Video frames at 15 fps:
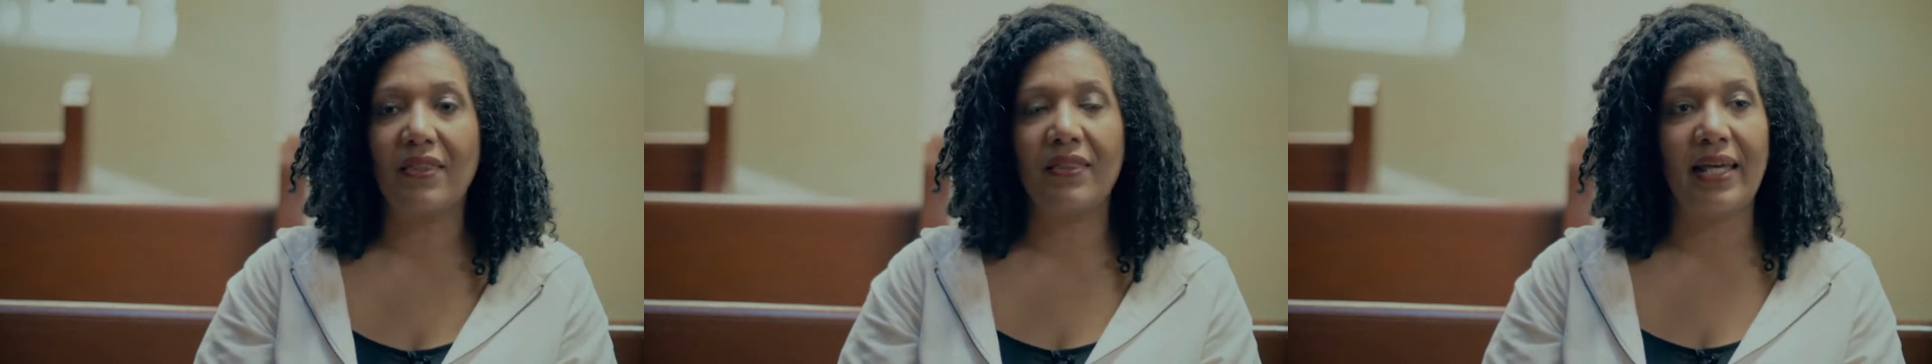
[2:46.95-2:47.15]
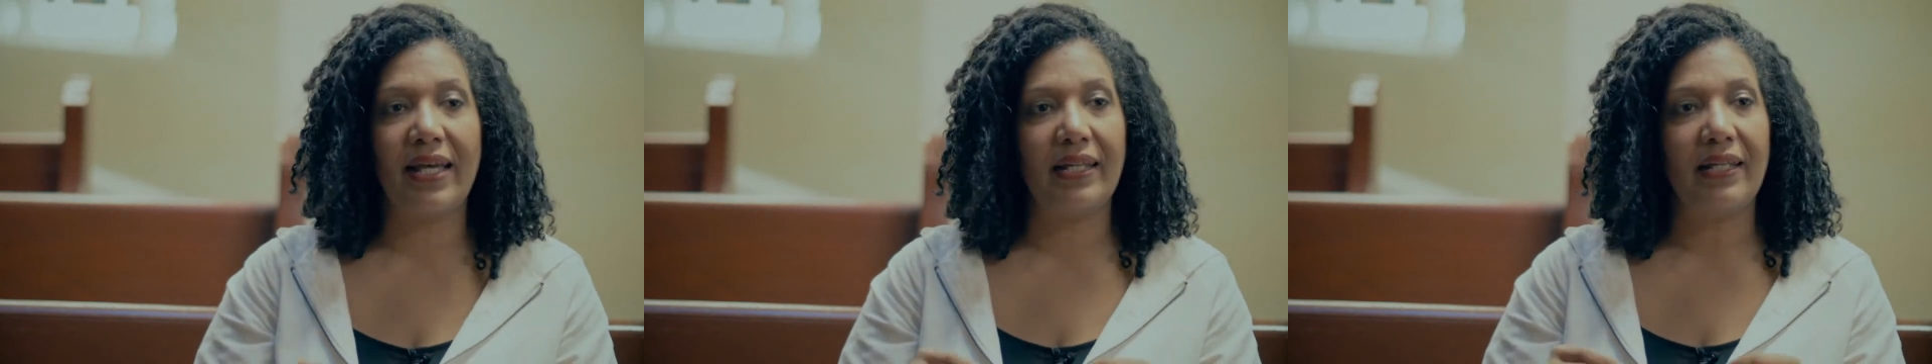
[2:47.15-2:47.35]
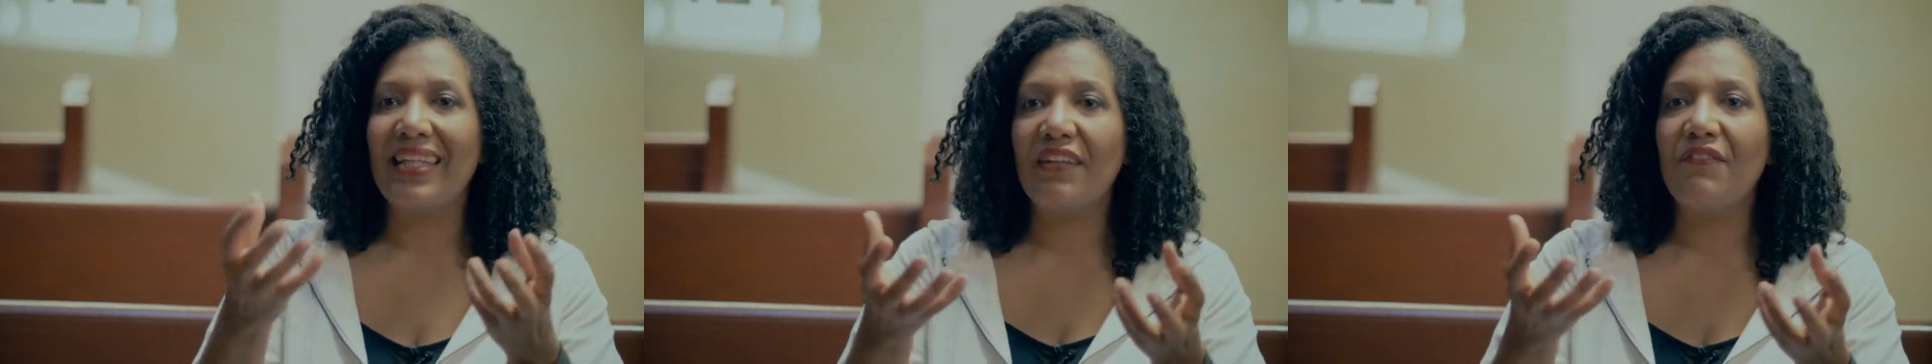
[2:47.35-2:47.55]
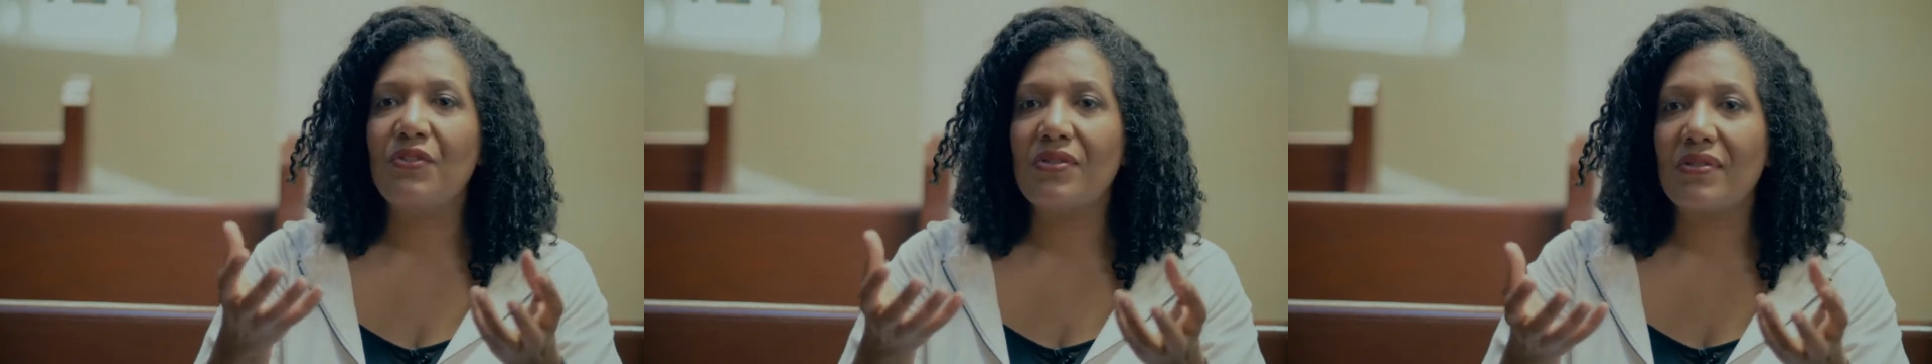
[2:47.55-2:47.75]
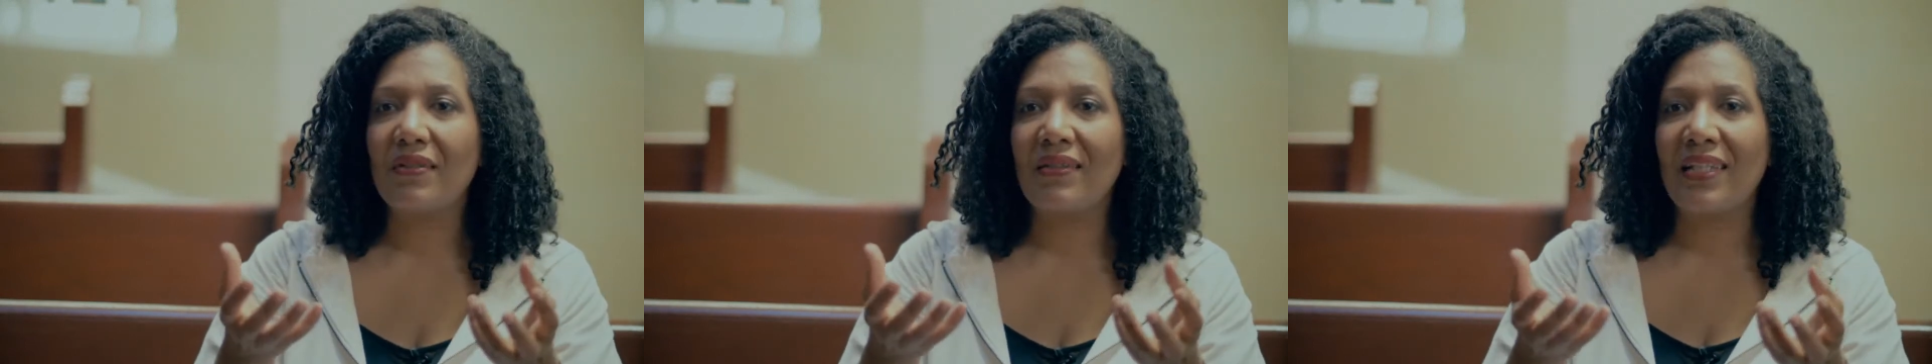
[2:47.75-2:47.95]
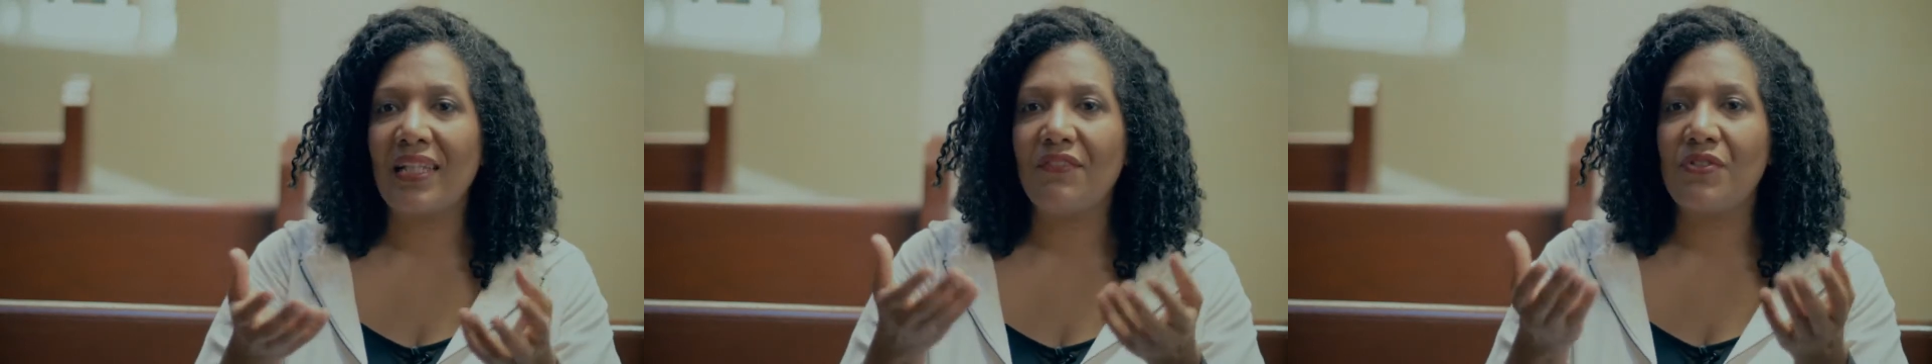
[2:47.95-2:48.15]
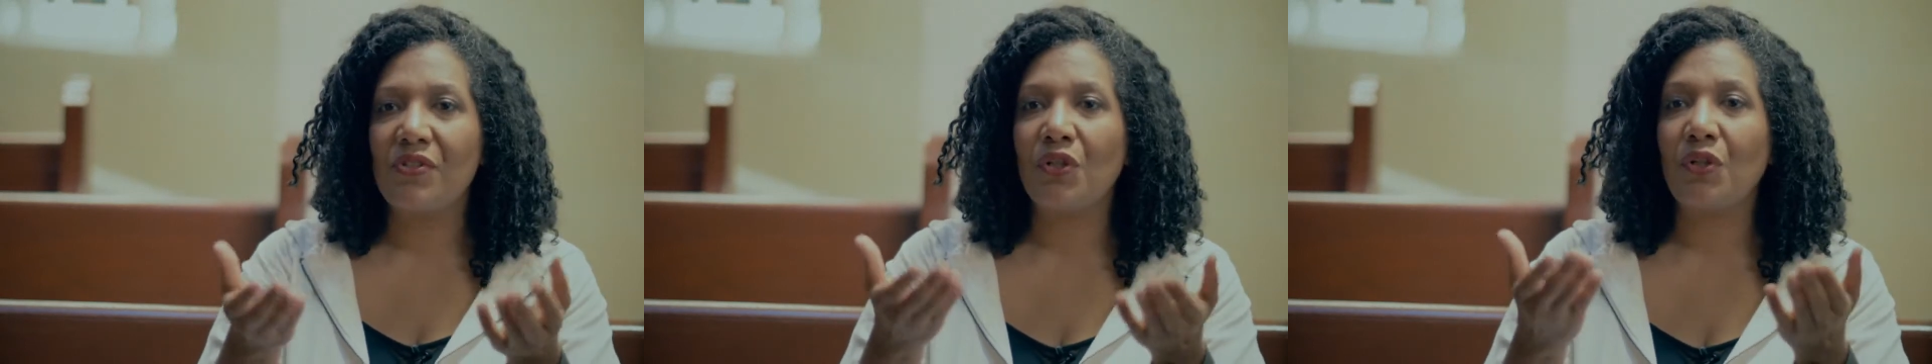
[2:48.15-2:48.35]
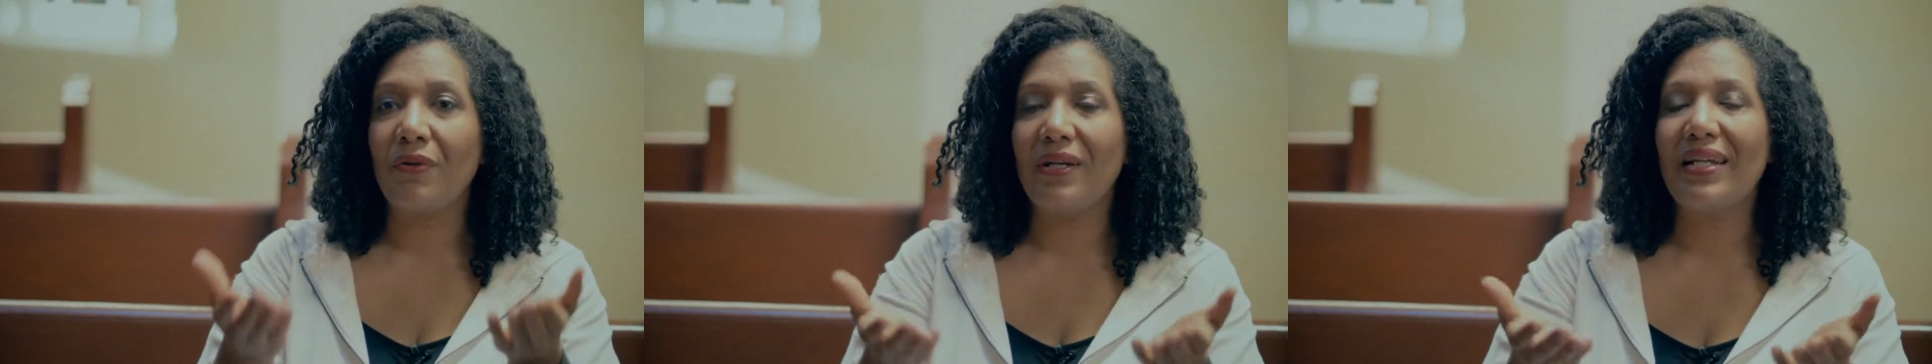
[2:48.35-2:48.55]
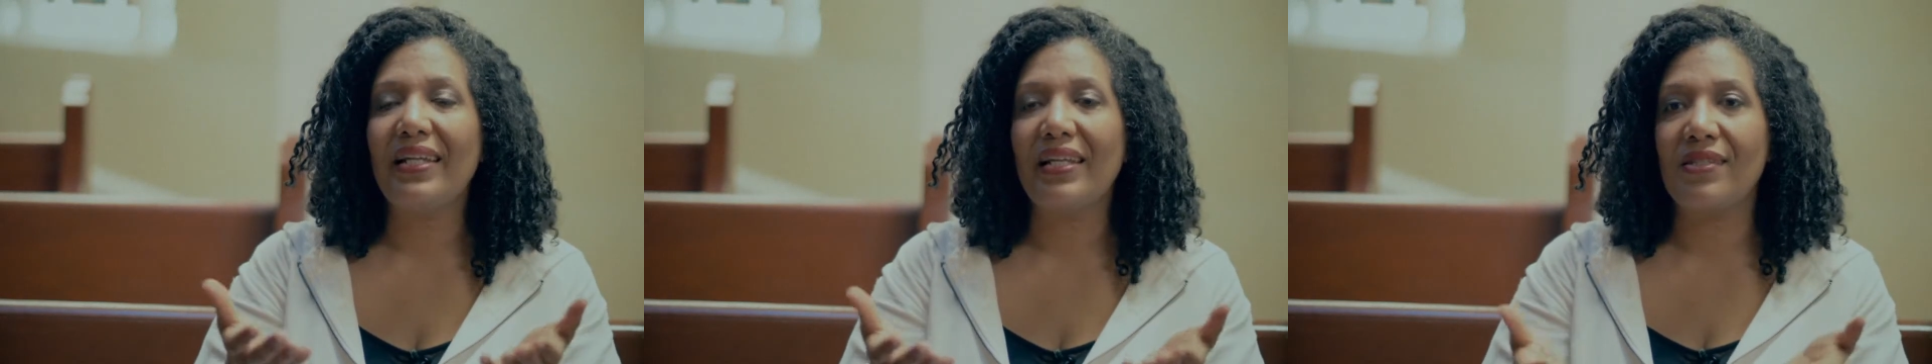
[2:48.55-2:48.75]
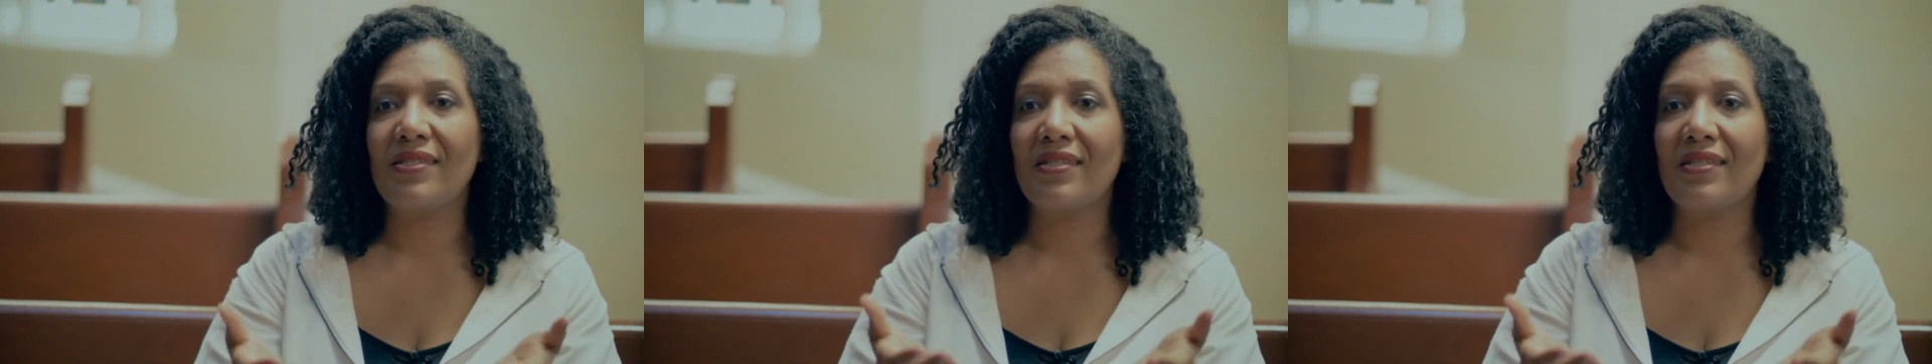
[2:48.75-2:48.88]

that gives credence